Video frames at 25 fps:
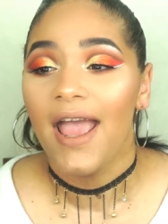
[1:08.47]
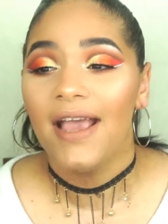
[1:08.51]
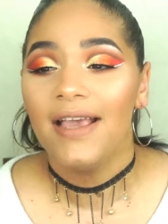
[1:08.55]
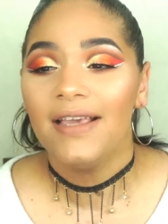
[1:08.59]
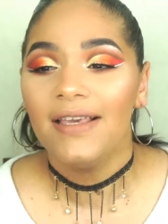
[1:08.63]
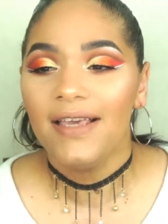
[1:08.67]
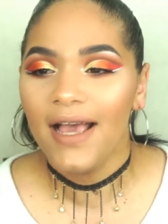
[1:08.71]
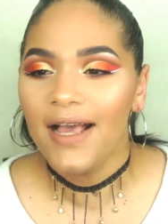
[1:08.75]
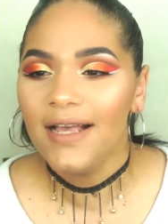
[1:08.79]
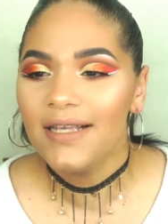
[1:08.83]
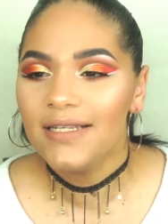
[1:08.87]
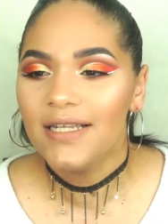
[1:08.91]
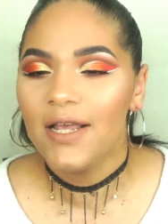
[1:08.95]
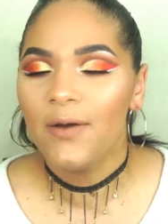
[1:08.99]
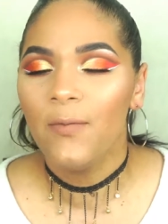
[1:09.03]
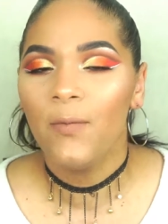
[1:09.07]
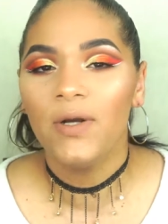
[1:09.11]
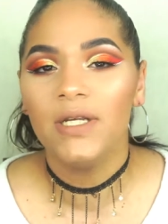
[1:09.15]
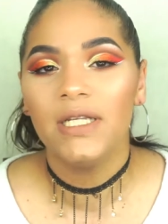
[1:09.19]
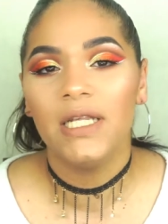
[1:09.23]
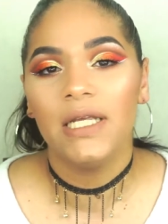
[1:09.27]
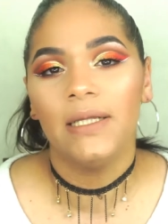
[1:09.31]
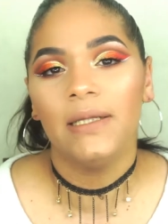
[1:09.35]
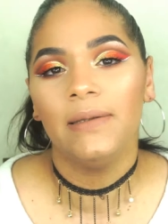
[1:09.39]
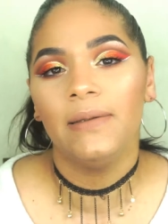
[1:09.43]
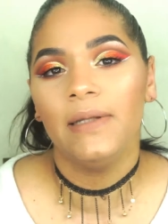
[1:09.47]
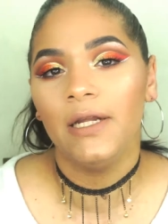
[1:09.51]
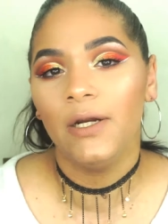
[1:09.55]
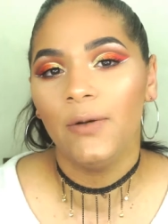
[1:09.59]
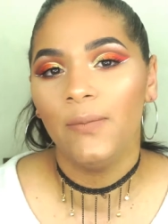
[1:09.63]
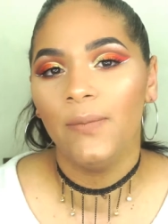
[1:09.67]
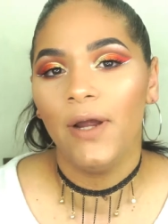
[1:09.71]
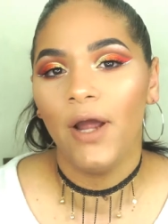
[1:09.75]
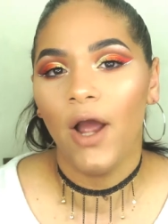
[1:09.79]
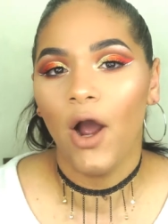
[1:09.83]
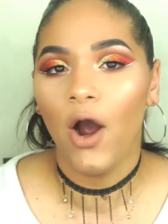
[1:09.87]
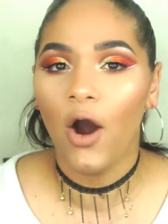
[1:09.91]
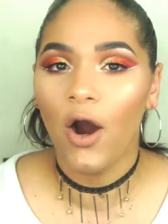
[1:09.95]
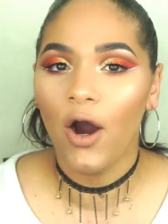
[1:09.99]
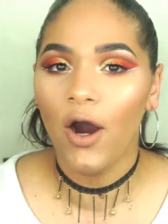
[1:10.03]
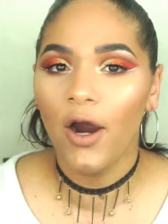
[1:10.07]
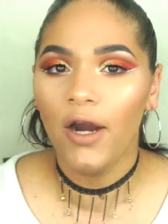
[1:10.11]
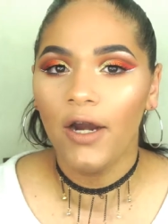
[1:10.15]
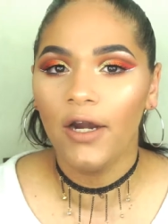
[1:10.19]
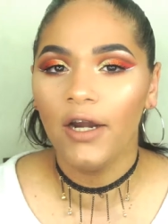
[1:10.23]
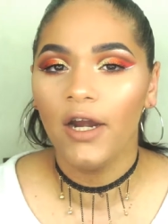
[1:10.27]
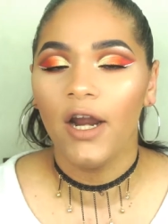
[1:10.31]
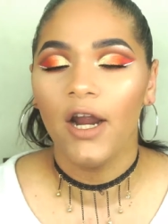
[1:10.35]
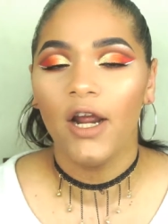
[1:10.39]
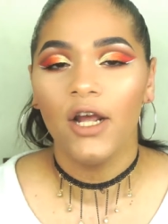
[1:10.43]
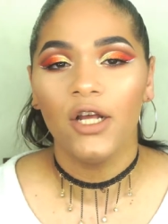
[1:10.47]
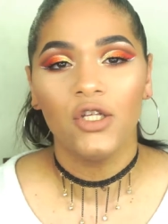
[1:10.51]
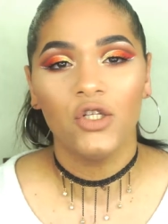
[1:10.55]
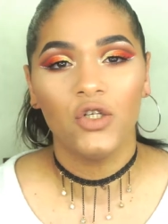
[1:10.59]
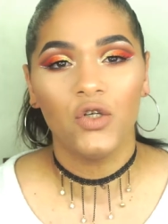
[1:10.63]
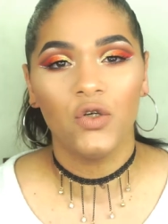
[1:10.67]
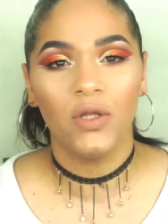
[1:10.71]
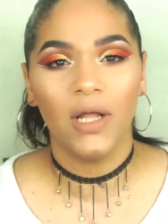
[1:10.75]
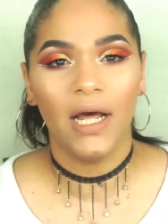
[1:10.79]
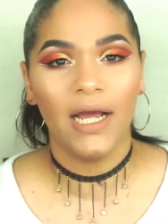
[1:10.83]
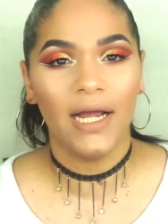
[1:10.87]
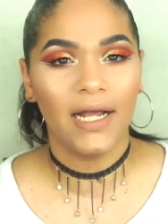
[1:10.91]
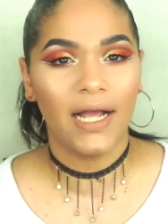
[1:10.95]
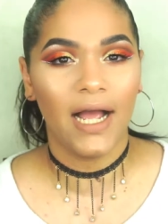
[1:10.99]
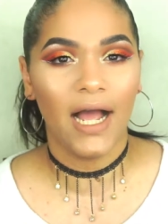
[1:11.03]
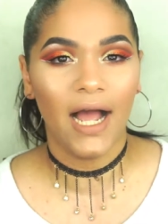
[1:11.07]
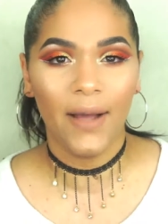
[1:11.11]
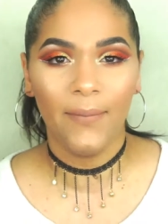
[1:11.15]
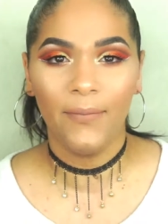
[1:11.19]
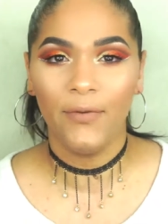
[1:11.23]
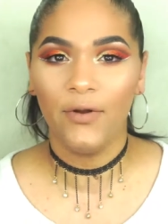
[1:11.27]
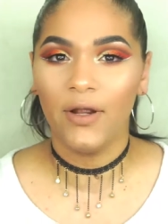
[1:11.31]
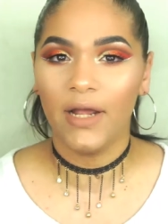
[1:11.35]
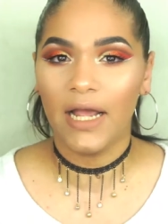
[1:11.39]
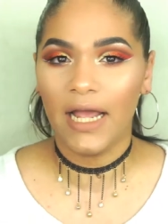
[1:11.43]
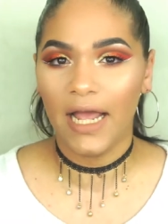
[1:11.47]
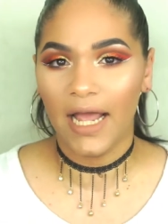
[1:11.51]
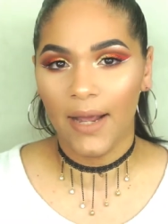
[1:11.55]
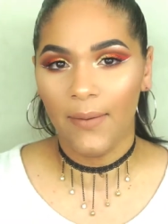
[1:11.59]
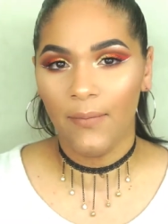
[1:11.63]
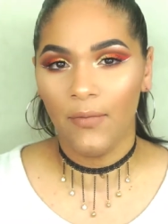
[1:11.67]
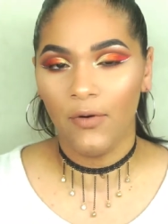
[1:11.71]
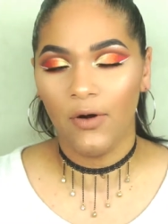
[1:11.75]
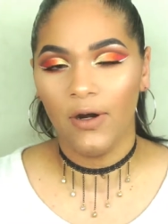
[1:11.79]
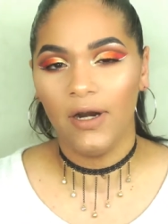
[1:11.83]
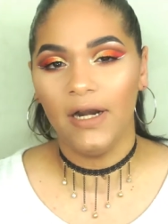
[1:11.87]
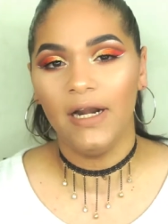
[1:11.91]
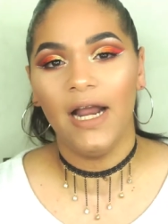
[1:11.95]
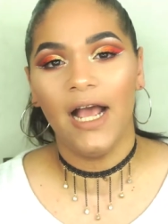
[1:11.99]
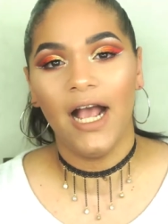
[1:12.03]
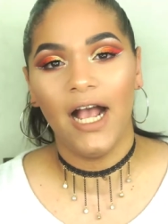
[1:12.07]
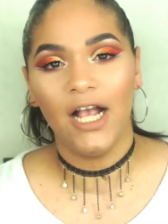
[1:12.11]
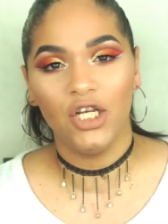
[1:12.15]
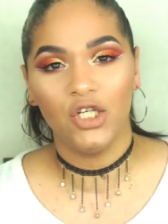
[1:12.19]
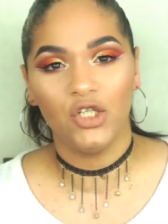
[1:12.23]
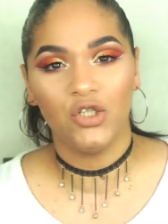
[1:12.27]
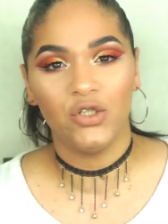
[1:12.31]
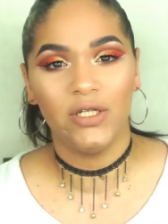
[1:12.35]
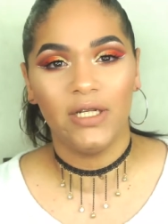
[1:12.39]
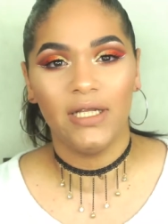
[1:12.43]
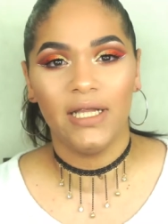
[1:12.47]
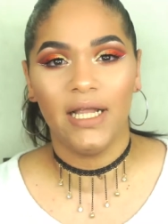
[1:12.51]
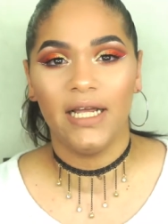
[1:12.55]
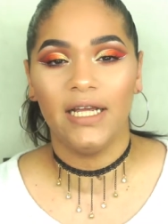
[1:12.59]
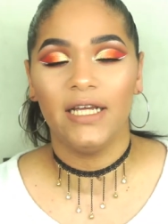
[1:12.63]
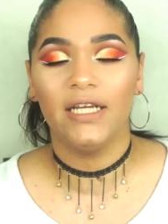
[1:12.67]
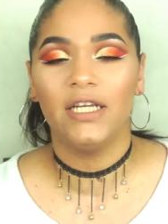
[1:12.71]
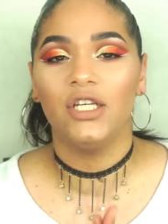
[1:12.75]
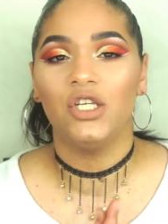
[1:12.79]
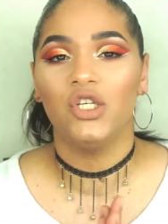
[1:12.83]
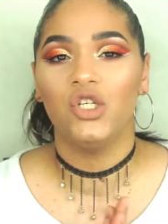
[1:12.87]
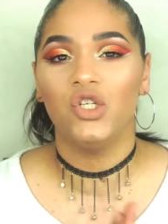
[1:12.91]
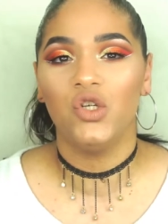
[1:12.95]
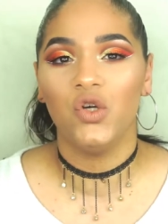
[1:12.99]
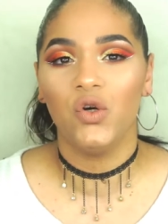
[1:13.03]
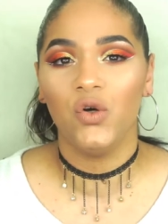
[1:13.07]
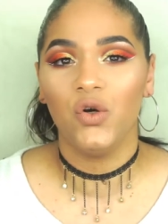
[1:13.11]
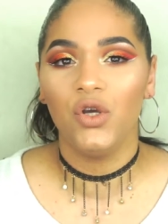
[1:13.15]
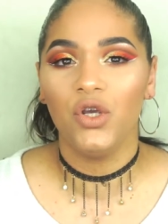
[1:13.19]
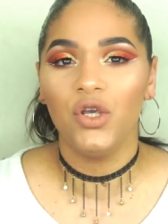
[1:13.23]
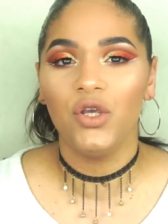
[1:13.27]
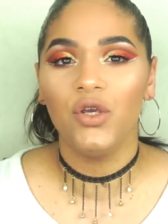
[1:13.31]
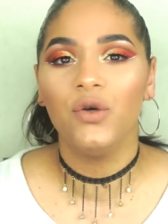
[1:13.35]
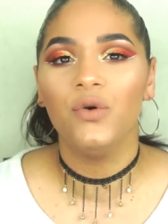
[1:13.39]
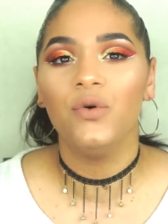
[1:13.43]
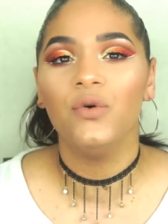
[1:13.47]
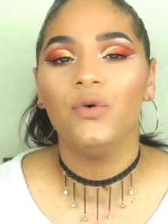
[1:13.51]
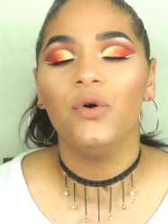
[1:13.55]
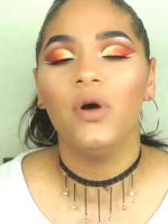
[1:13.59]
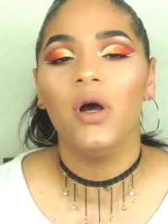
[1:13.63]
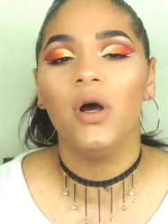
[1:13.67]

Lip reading: Yes, it was a little bit hard to like come on camera and actually like show you